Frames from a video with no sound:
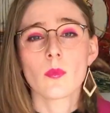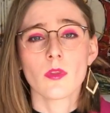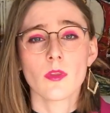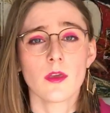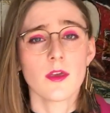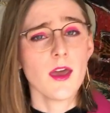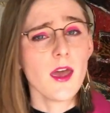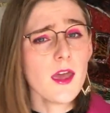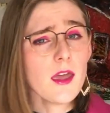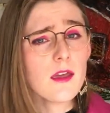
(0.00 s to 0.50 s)

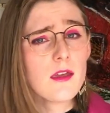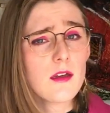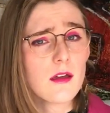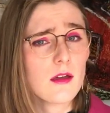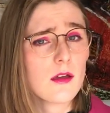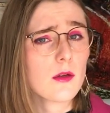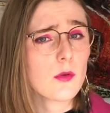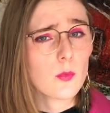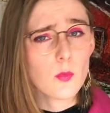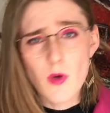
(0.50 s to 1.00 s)
Hey,
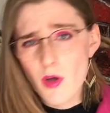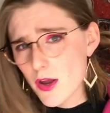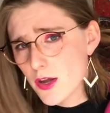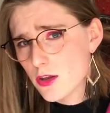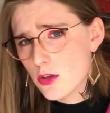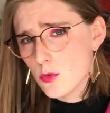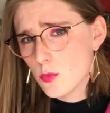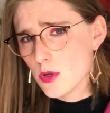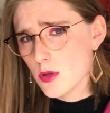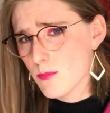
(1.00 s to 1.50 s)
uh, why do
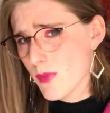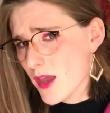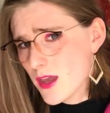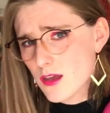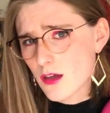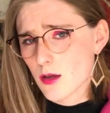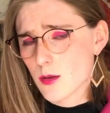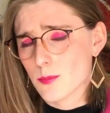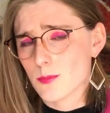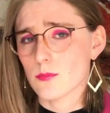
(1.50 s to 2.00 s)
you wear
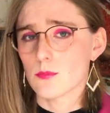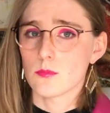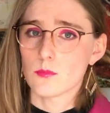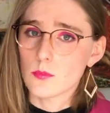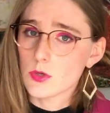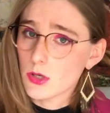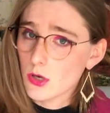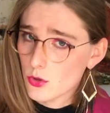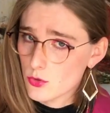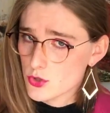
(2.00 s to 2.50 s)
makeup?
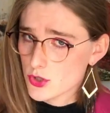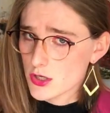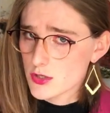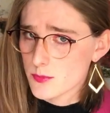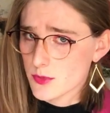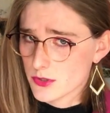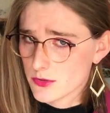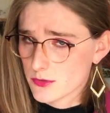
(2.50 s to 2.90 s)
No judgment.